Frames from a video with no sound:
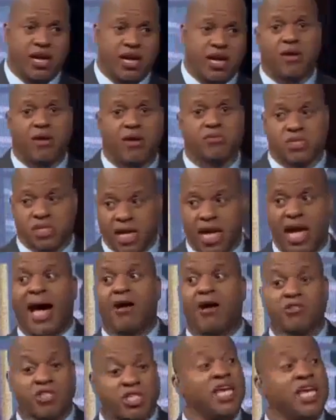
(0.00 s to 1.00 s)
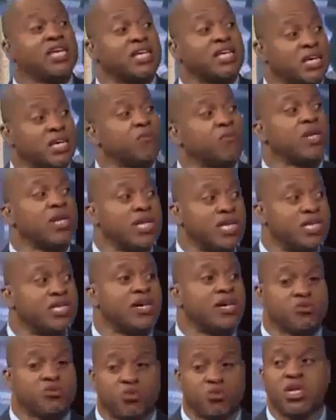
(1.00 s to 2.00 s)
I'll take him, what he
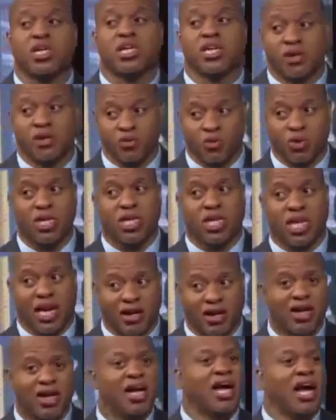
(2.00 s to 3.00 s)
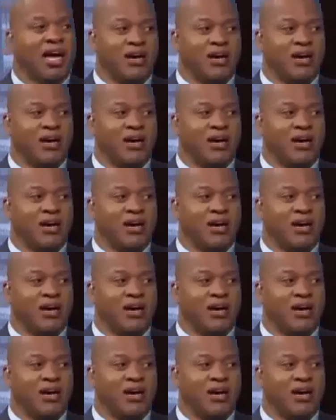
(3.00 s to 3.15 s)
does week in and week out.